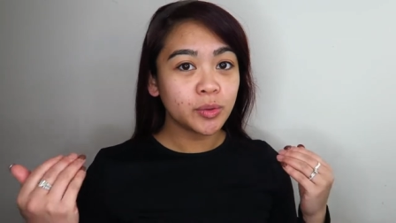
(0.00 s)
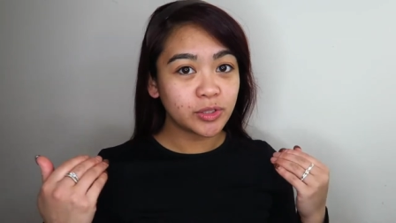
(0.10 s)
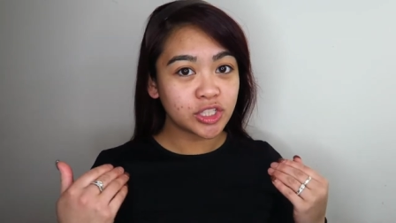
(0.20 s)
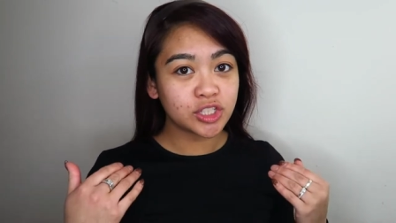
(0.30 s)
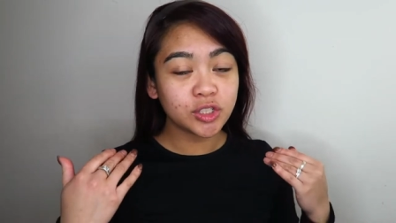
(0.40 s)

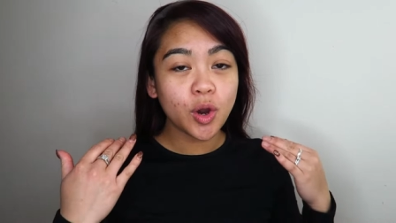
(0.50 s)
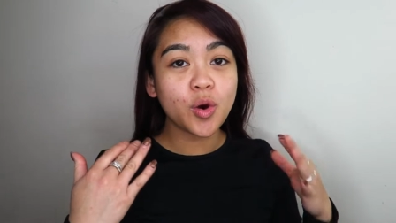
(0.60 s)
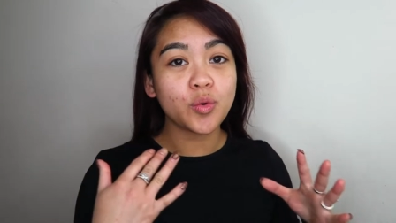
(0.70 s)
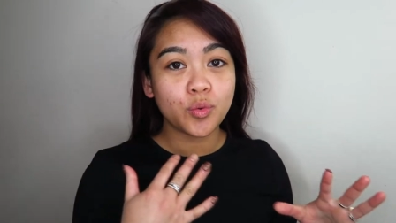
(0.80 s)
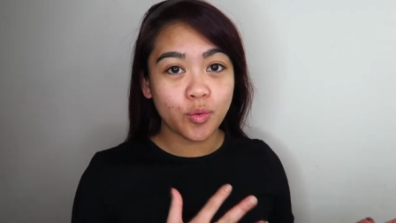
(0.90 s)
will
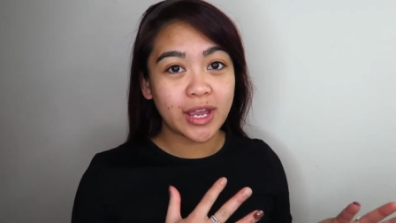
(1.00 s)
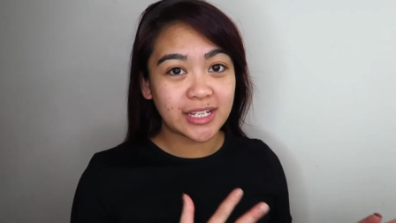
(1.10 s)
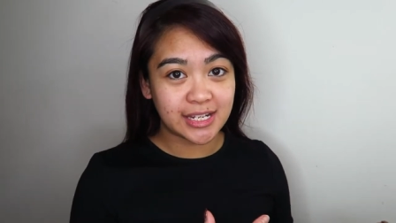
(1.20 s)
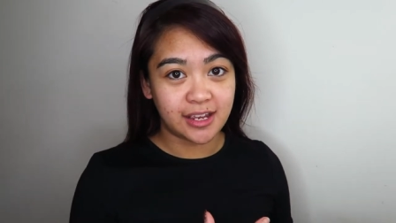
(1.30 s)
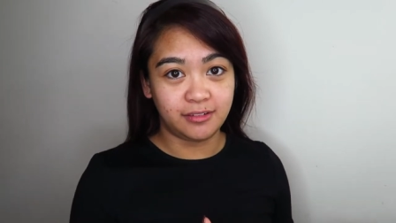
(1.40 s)
slow
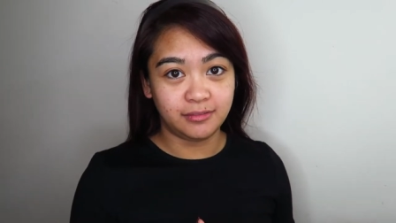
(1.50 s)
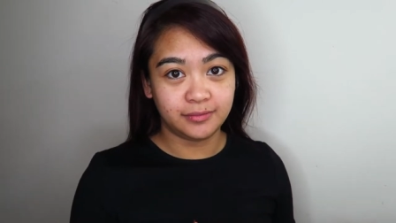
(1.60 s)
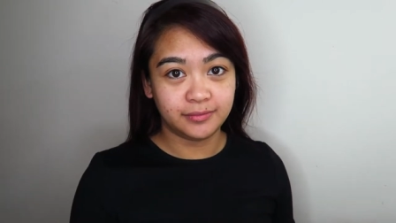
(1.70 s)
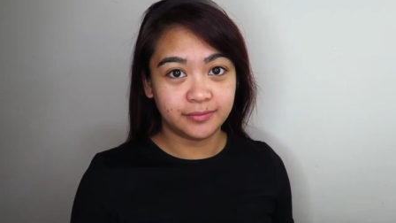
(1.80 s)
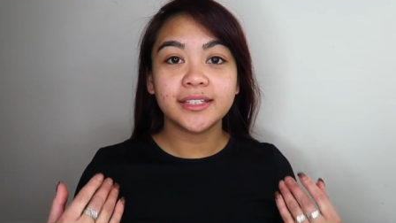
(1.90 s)
way
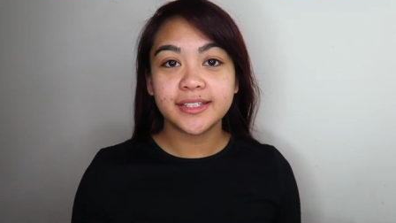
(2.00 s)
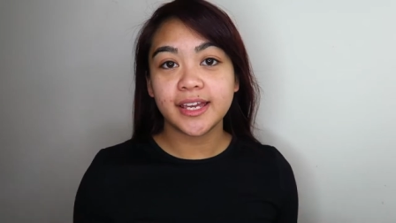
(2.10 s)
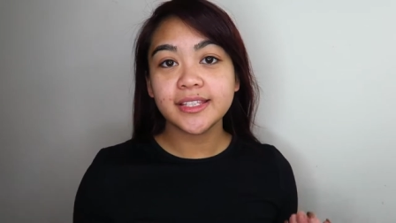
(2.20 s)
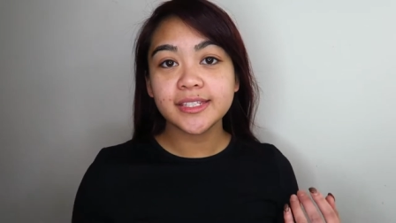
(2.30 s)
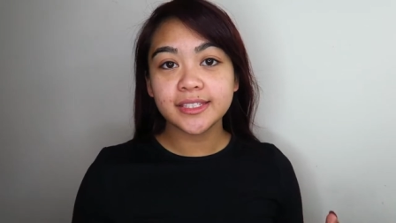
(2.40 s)
down. And
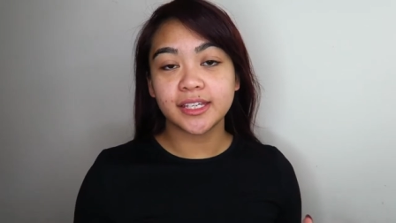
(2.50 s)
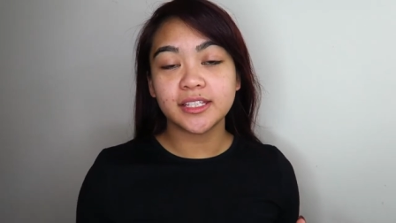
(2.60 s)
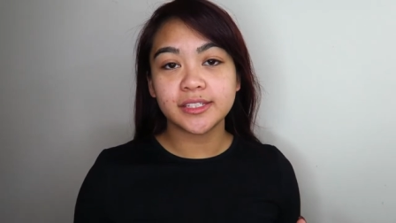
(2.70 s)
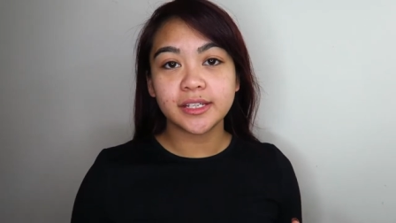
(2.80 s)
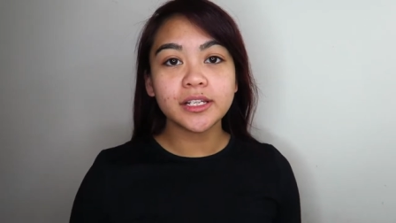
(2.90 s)
dead
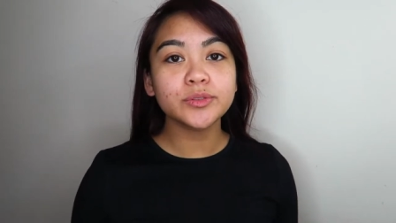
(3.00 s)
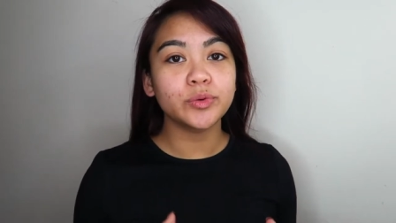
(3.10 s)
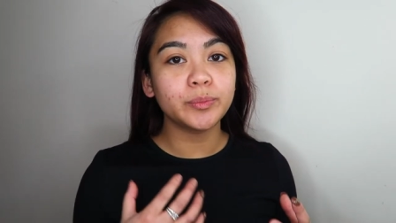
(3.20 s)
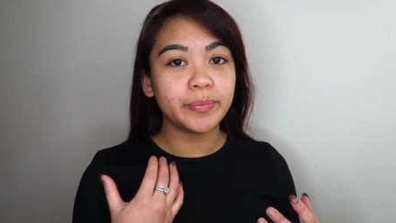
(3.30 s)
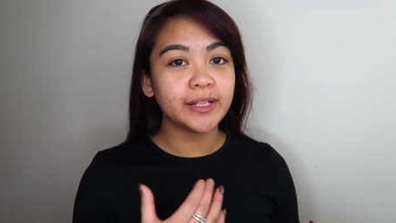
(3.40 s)
skin cells
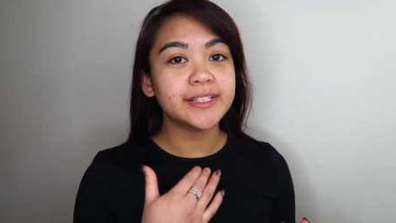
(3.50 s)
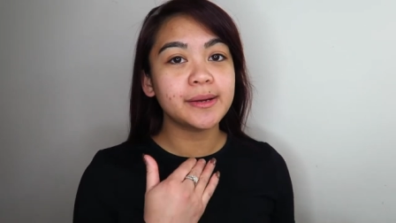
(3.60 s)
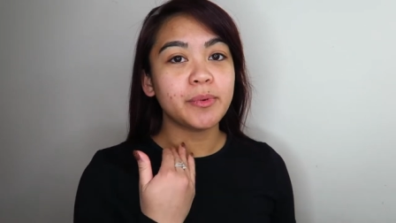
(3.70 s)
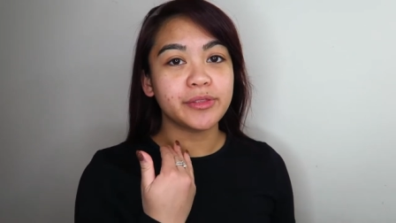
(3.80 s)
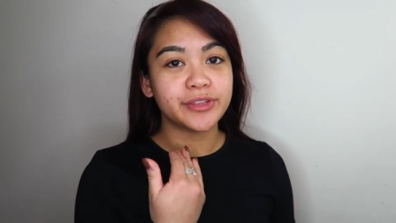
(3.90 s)
will build
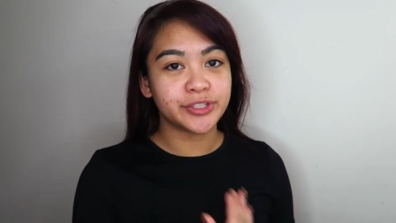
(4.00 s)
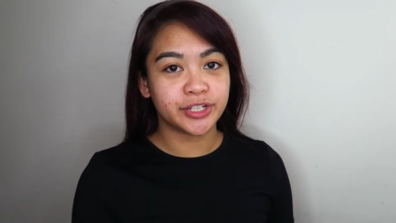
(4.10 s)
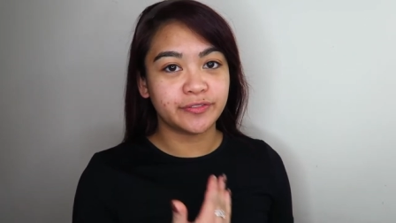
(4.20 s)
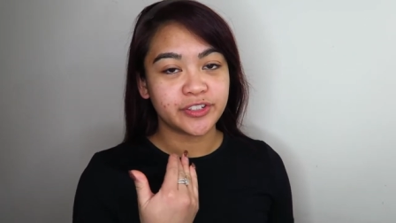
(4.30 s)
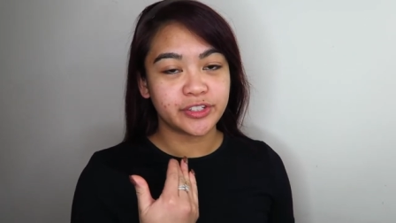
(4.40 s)
up on the
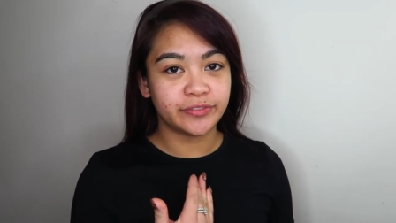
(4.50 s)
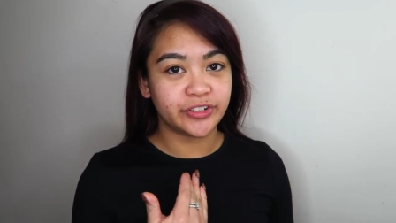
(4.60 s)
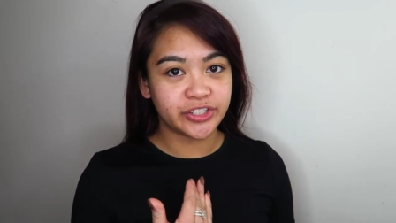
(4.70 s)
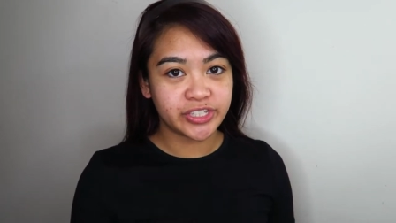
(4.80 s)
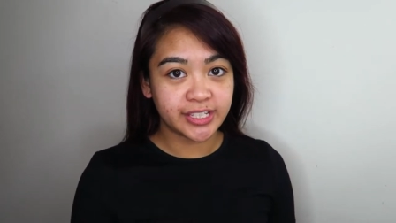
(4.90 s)
surface of
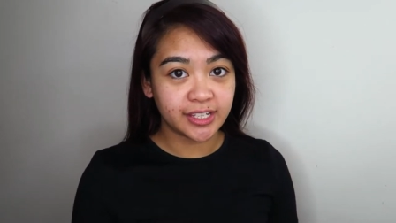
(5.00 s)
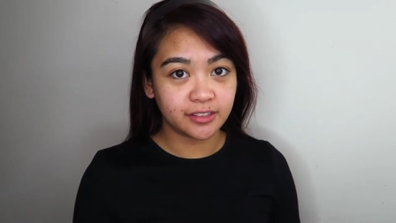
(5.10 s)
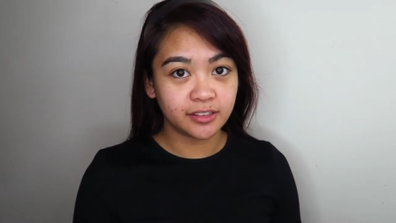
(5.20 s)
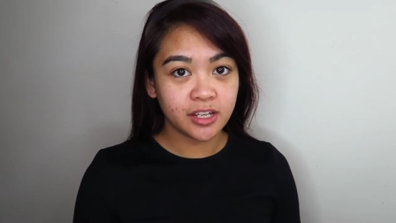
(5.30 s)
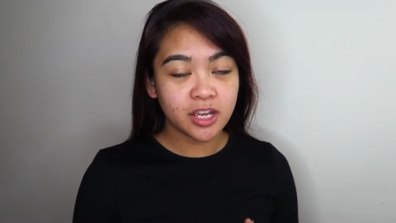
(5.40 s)
your
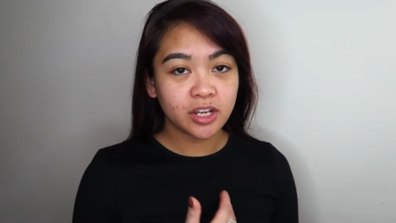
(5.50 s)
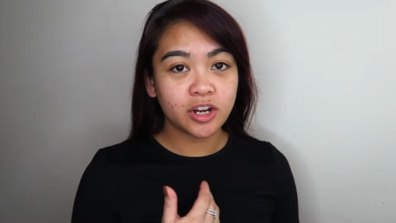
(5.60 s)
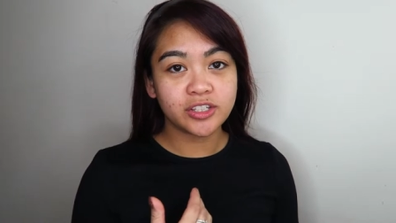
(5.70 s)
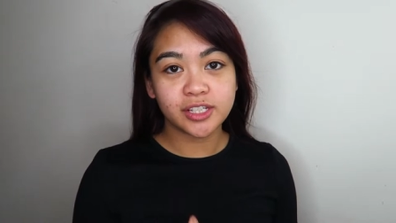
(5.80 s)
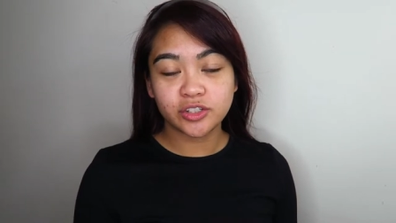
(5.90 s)
skin,
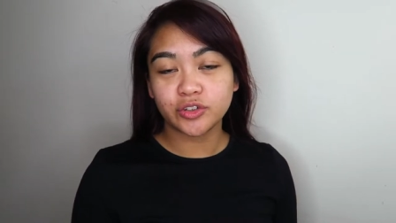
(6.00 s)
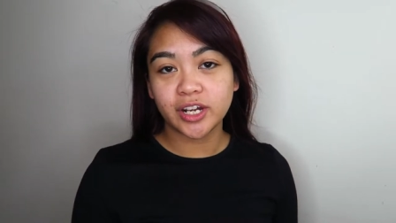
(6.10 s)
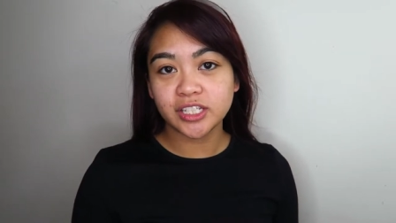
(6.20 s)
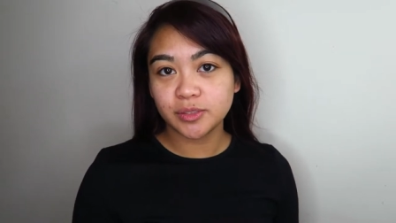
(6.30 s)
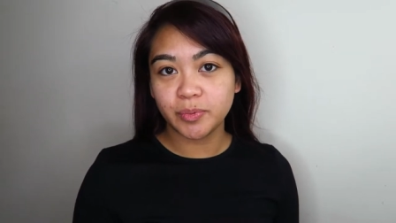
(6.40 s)
causing
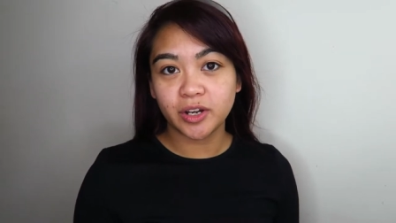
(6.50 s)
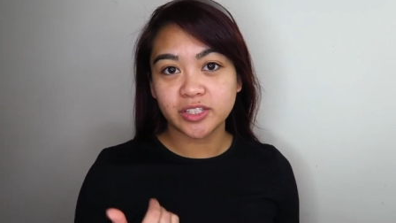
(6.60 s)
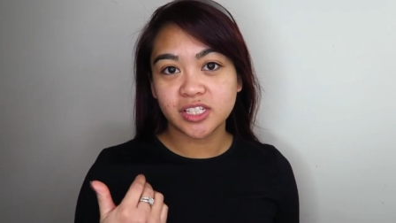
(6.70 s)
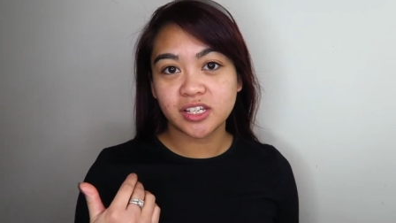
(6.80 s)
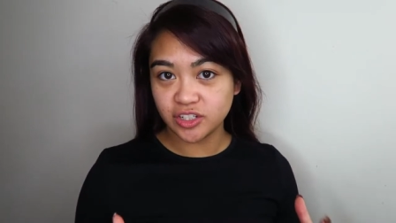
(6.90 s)
dry
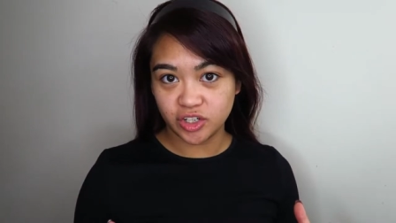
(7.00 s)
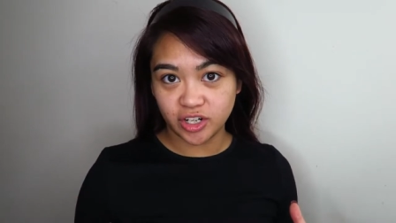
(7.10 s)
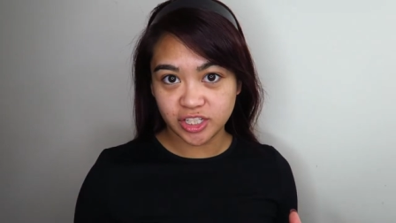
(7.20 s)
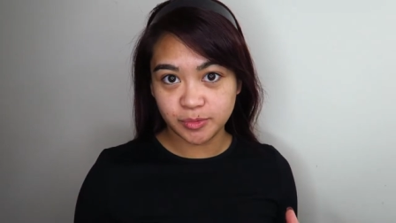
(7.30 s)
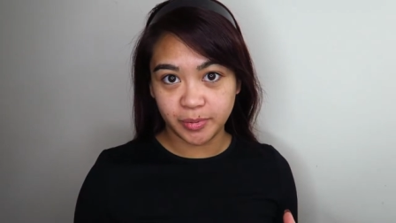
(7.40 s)
spots,
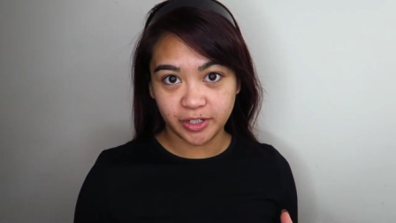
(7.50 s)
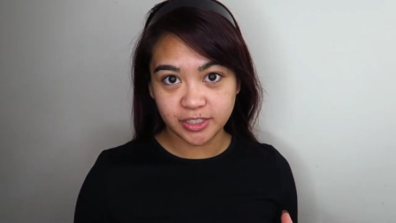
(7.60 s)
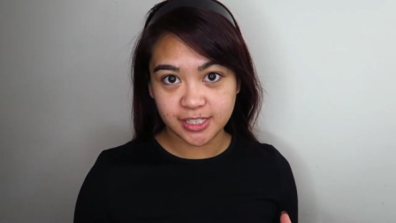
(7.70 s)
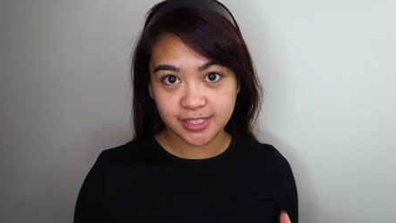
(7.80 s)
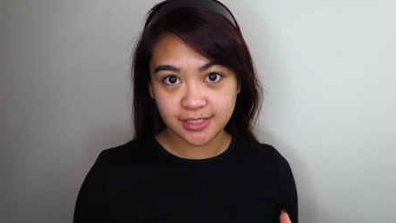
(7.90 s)
dark
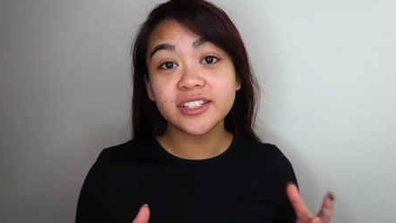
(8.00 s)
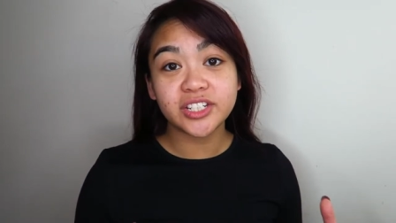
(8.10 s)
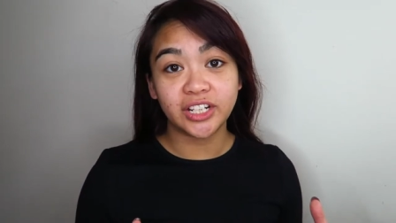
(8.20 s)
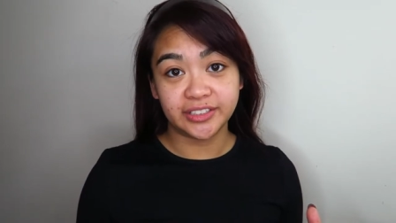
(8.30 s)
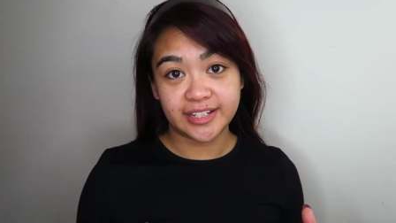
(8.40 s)
spots, and
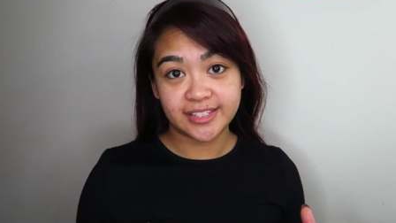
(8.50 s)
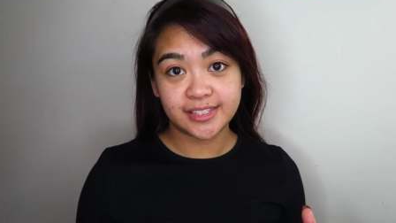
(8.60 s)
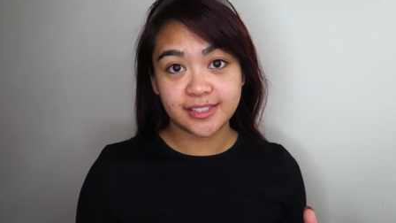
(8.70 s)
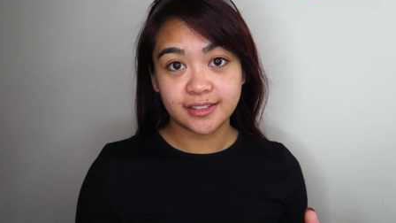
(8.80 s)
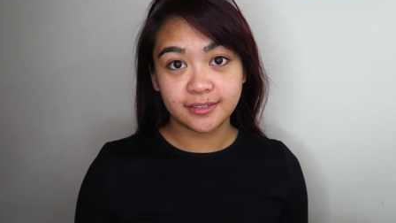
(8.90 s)
dullness.
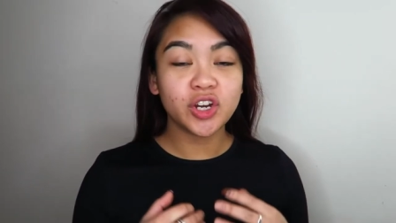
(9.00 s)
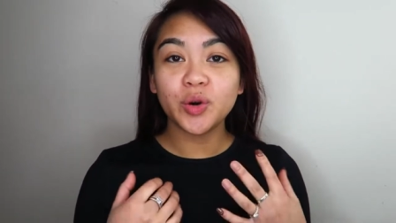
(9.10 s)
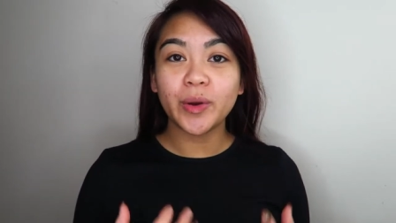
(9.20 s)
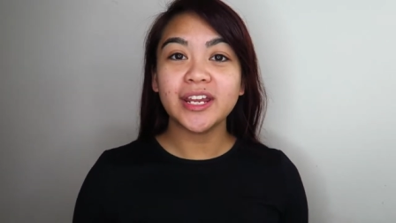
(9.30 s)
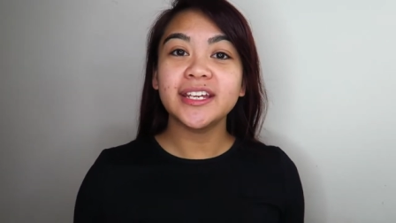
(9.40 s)
So
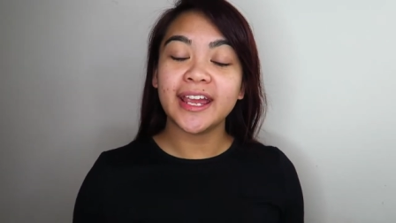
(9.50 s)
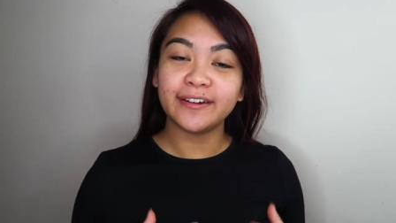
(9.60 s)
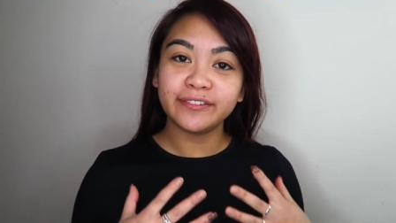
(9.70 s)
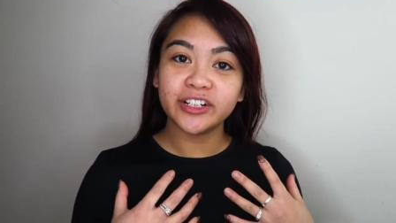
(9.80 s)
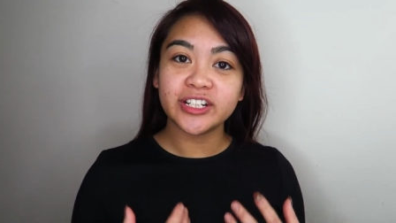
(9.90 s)
a way to
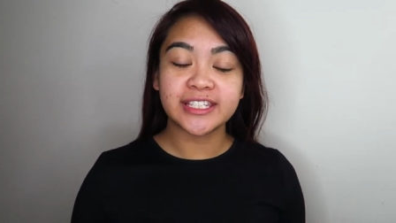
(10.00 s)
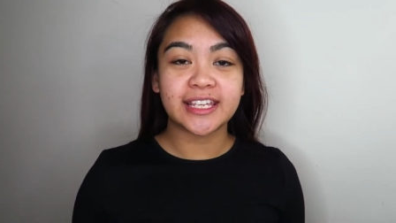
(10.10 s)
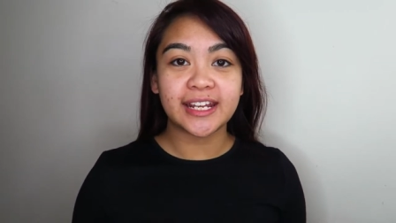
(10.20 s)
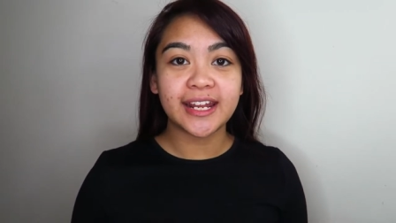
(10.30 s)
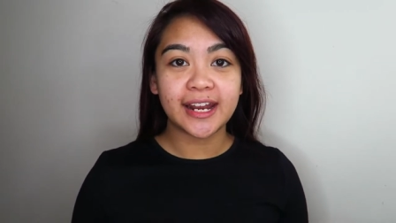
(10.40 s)
care for your skin